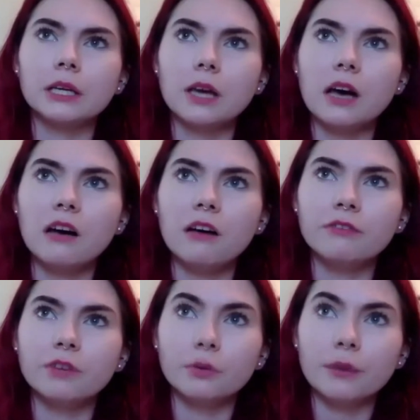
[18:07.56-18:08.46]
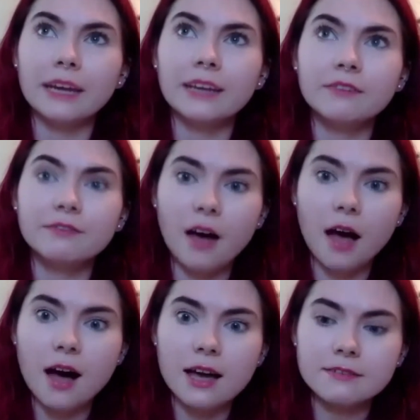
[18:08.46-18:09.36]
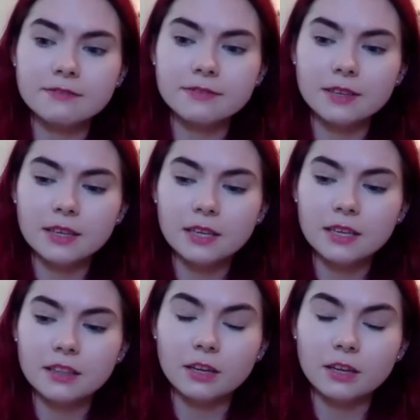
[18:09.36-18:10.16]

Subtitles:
of grade 5. There